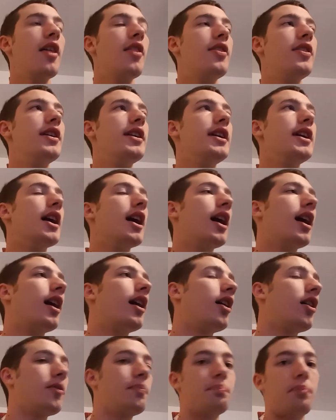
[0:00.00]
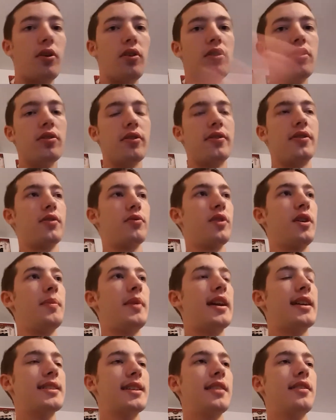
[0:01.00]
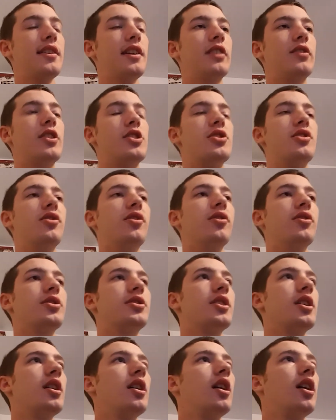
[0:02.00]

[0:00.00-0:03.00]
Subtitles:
the both the remakes and the originals.